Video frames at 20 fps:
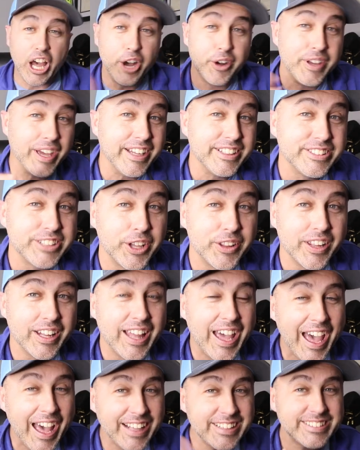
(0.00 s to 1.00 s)
Okay, so the
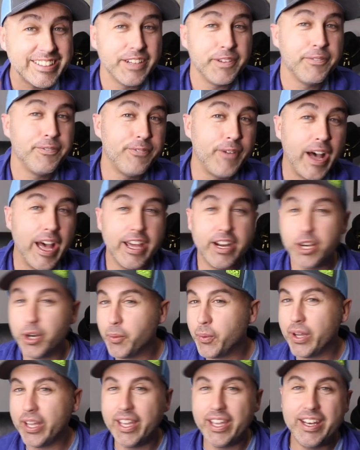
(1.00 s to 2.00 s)
last and
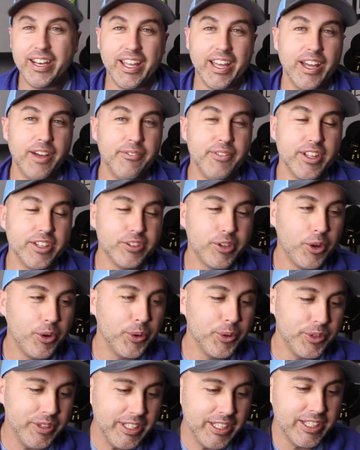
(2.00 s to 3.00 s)
final one of this
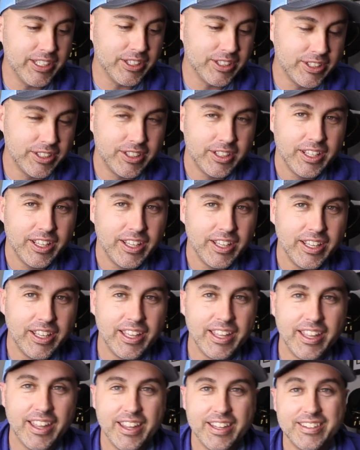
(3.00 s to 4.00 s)
whole deal
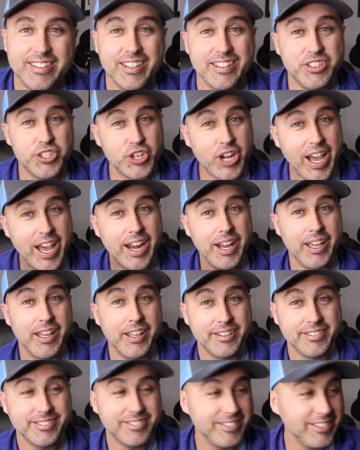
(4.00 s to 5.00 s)
to try
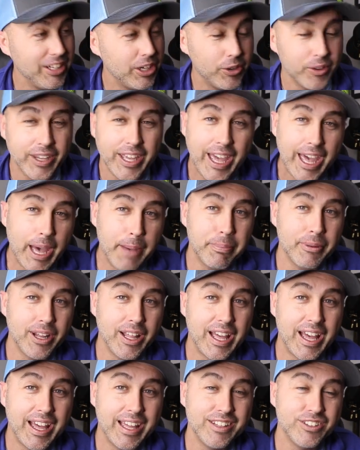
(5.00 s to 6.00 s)
to, you know,
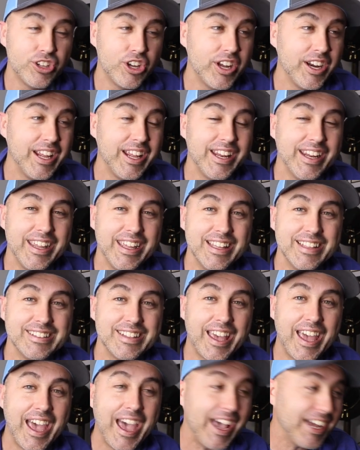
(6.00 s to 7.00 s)
capitalize on it is
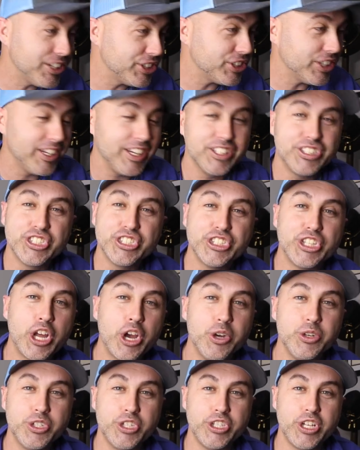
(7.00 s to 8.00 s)
actually a
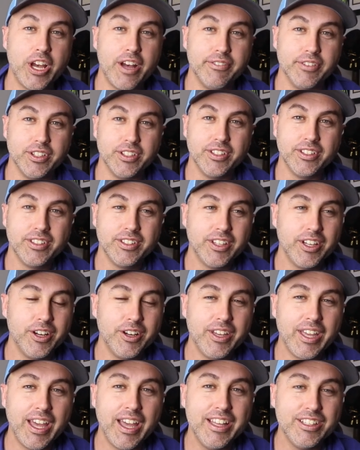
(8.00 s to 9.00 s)
snow shovel.
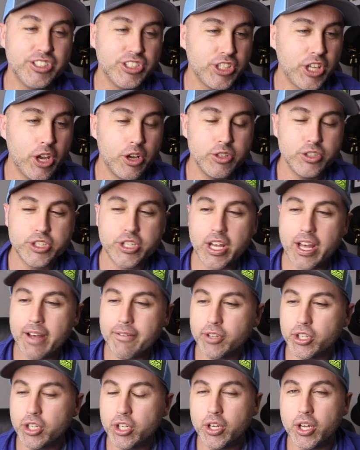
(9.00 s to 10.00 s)
Okay, snow
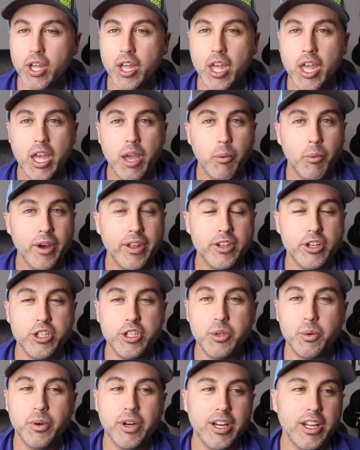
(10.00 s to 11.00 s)
shovel, whether
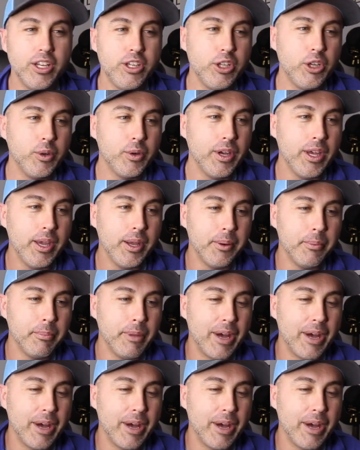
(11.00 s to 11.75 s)
you want to do it